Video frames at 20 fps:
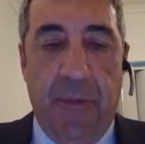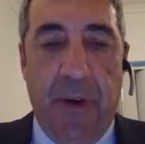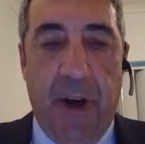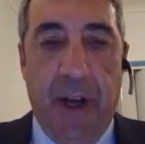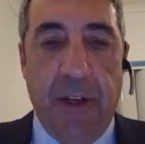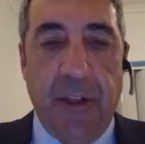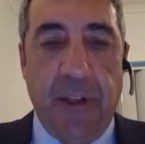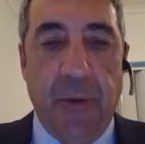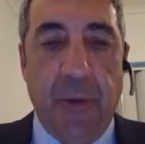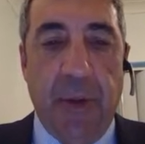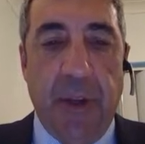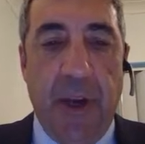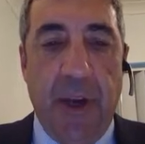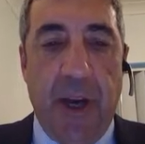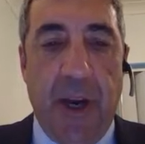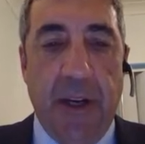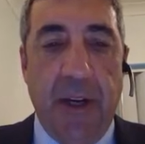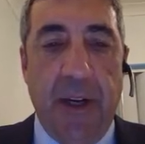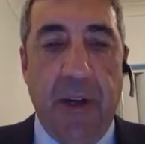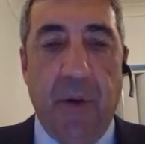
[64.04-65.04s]
provided you with an
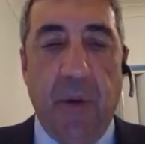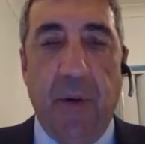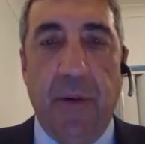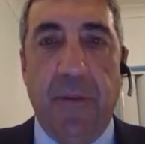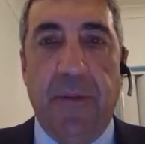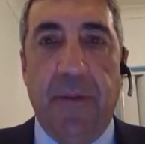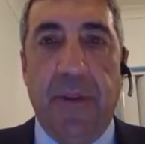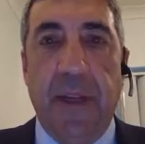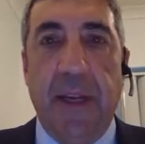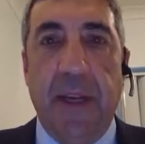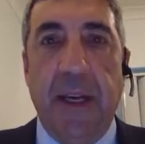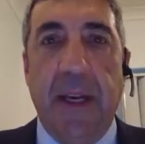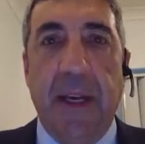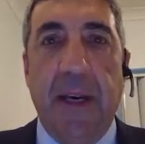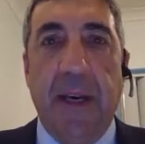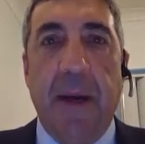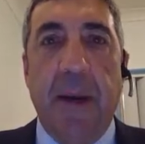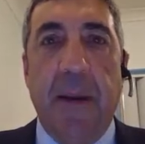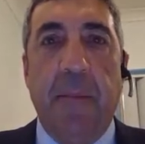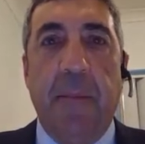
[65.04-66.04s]
idea of the
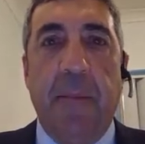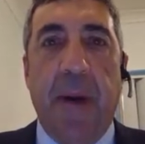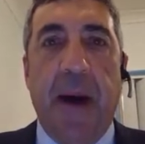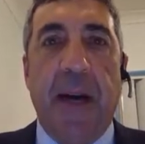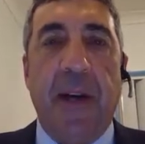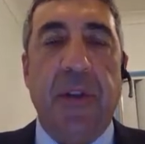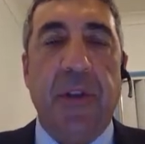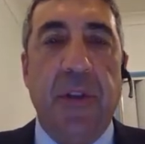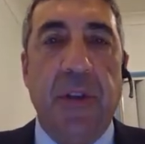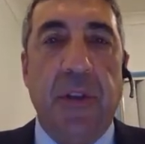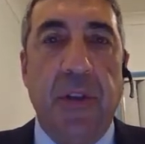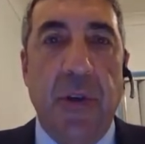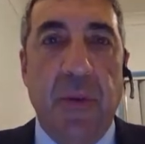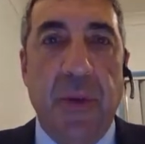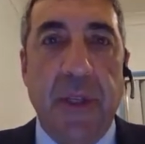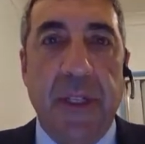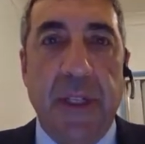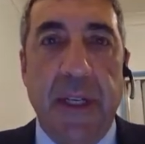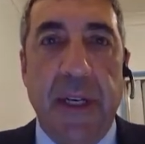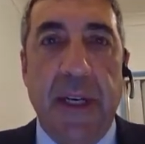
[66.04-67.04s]
marks that you
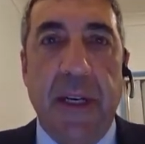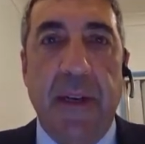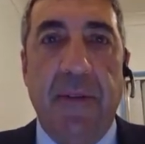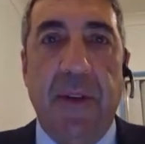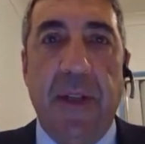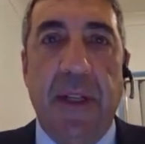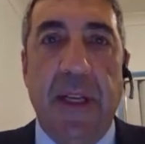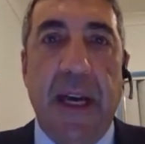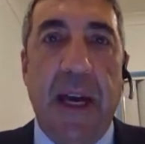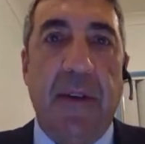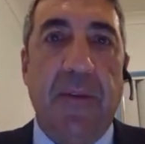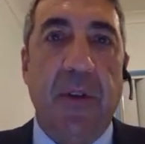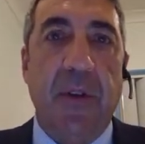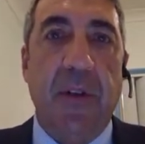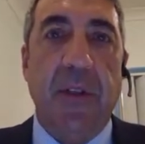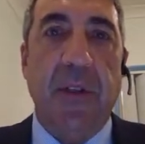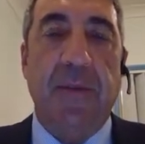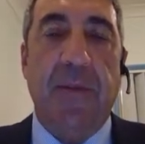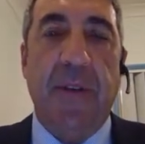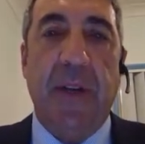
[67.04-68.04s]
received and the
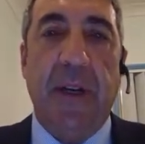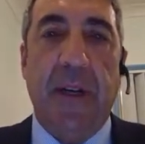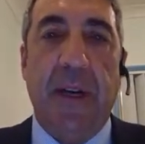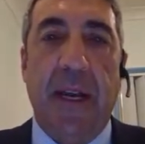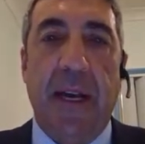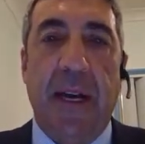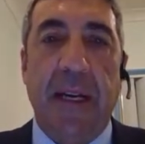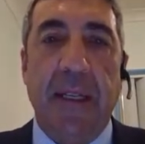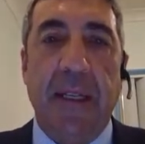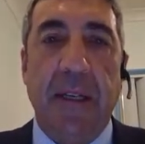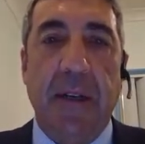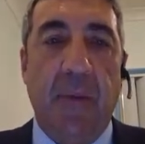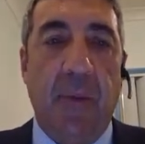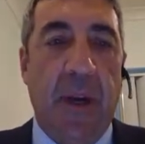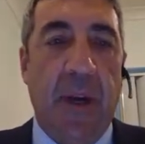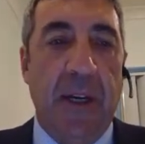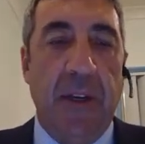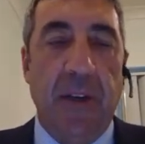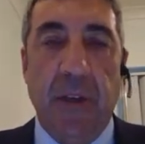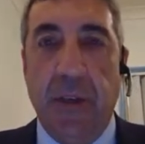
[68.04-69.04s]
averages for the class in
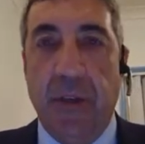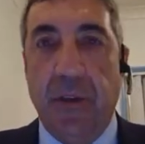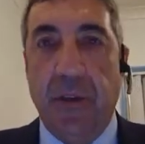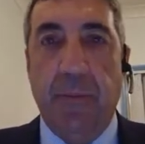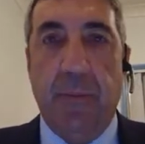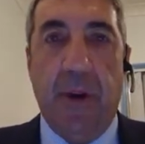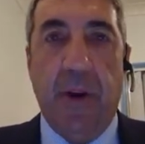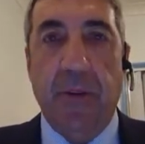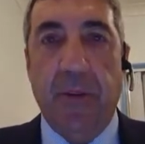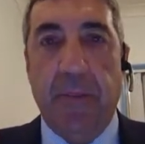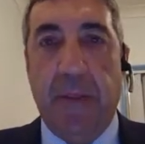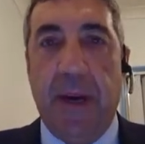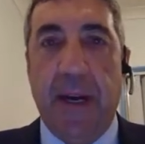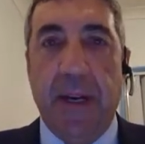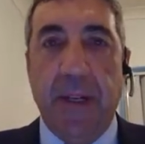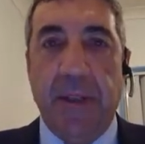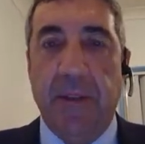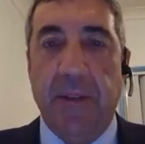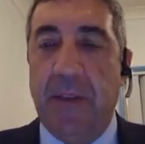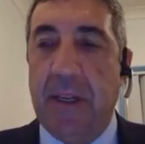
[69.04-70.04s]
relation to both
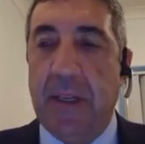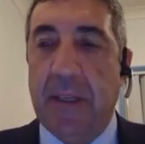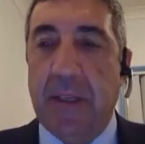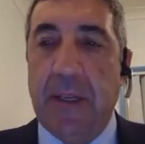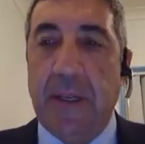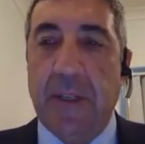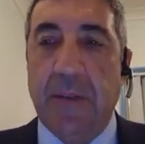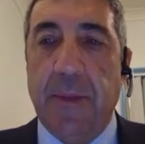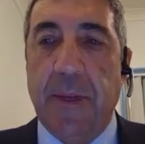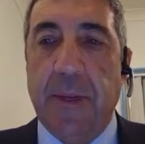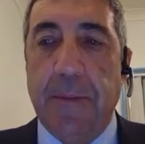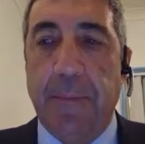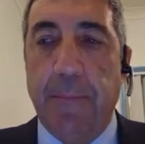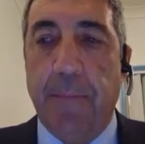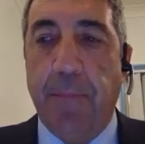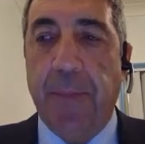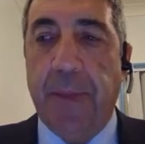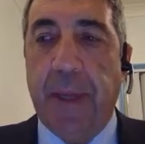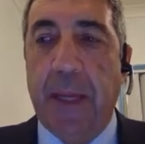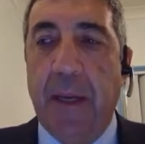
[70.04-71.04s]
parts of the assessment.
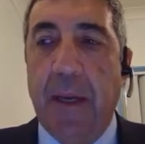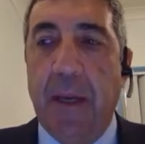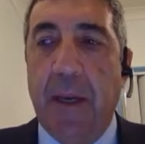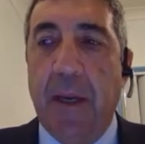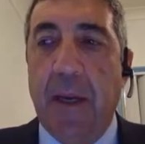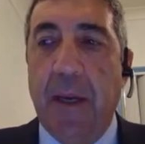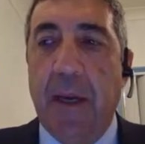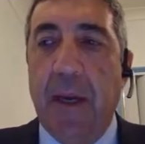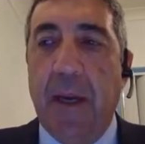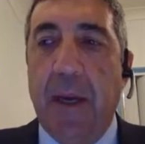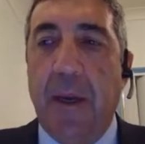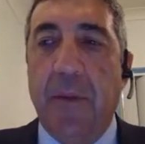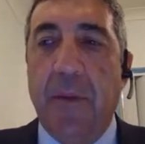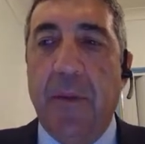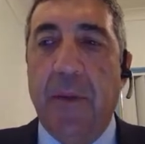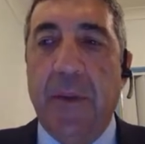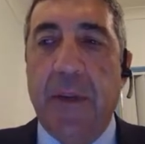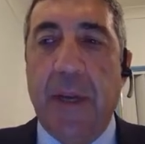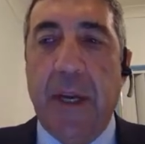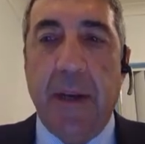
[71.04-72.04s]

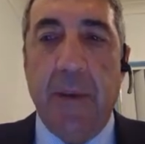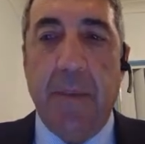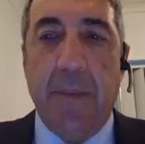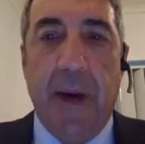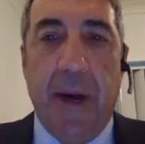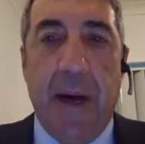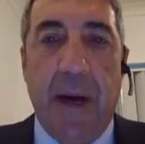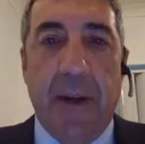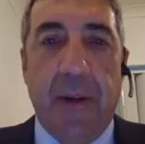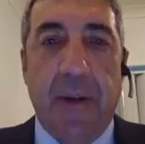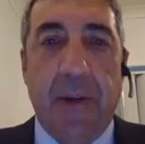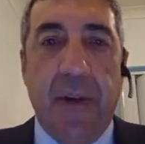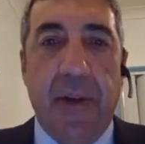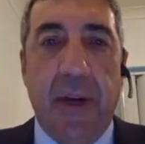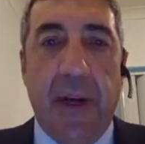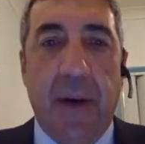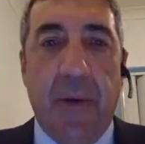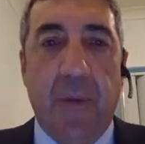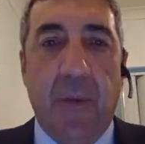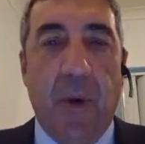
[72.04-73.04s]
The second part
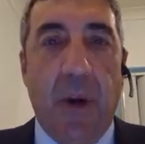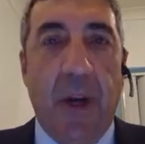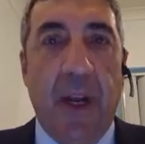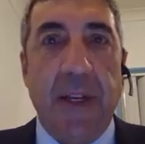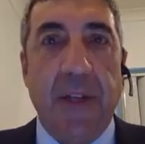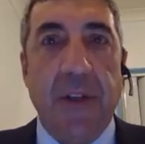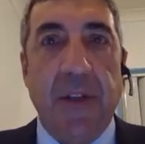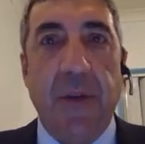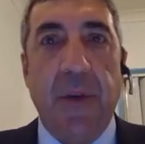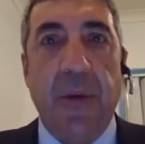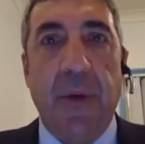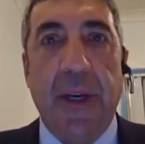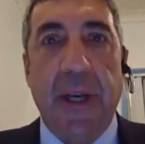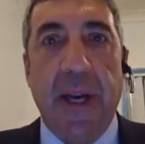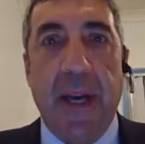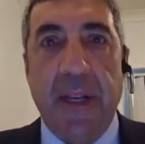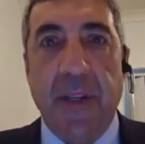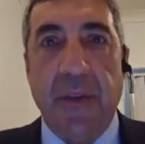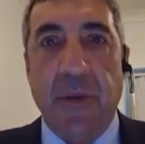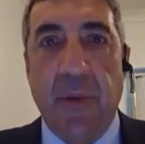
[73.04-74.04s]
relates to a
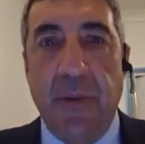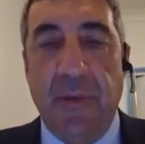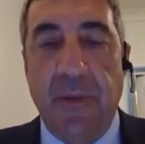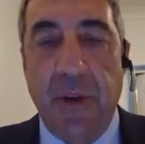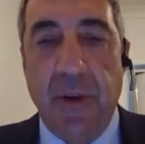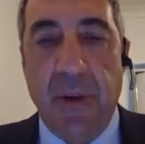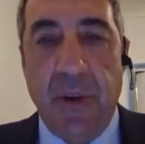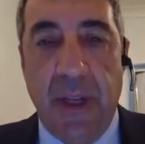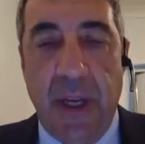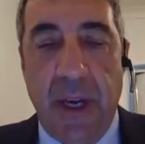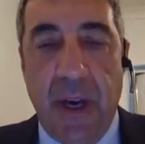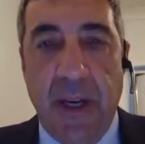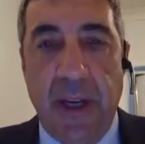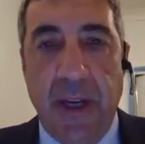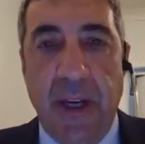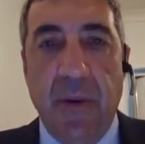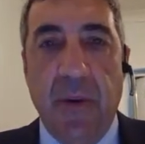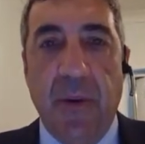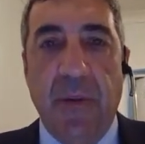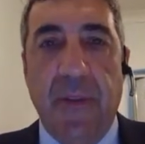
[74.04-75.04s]
case review, and the
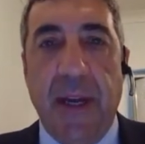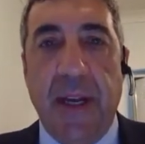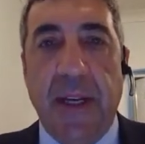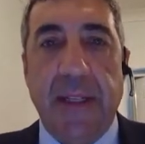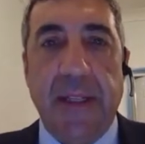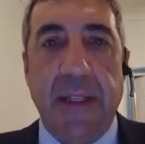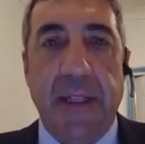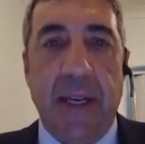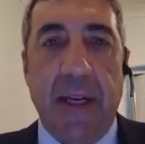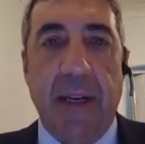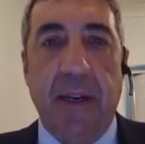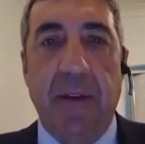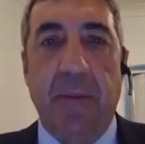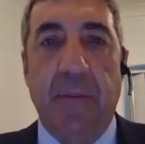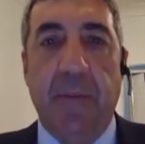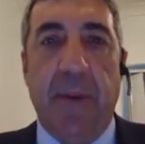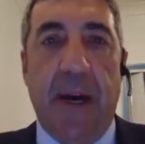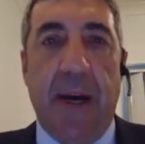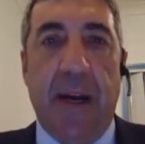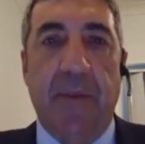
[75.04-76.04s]
idea of that second
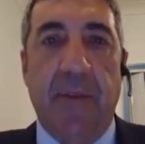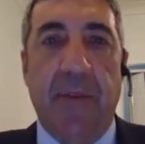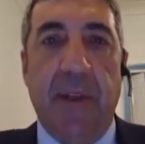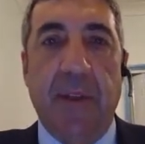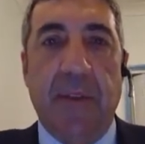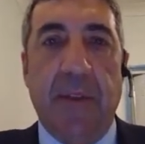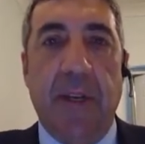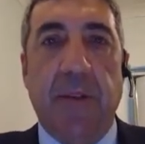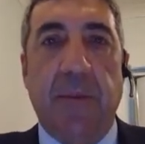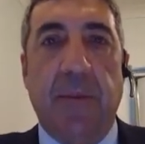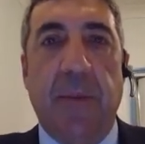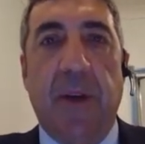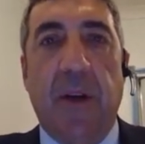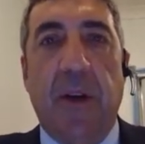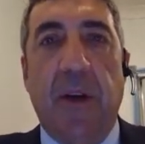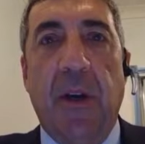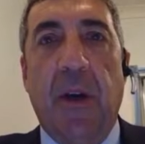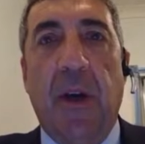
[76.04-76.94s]
part of the assessment